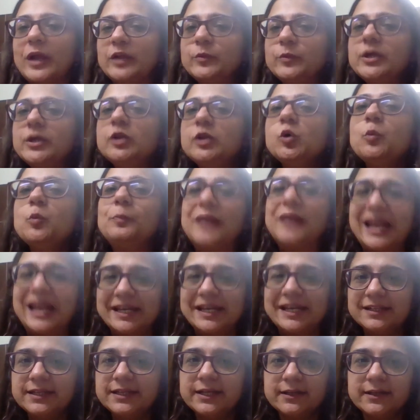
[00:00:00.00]
when we do
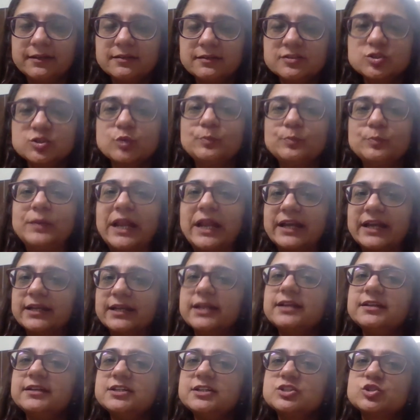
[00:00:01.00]
blending, so
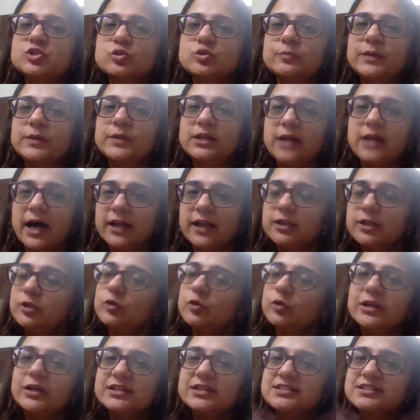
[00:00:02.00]
blending needs to be done.
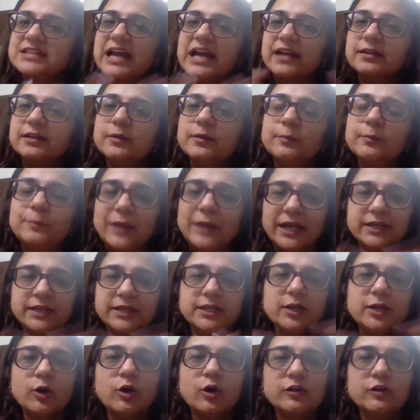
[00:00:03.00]
You understand the
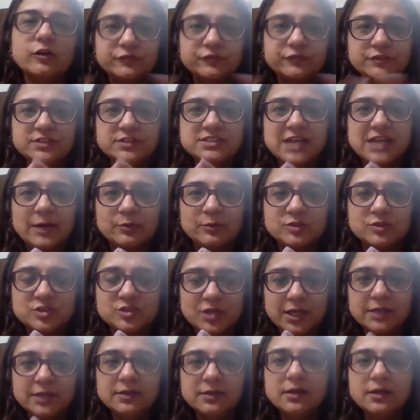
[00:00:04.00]
blending of the sounds,
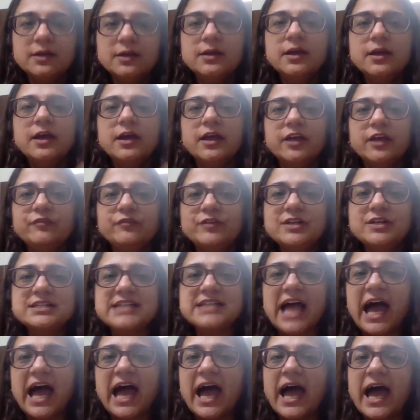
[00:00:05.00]
right? If it
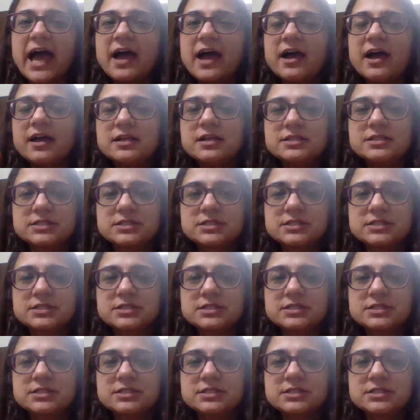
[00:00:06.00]
is act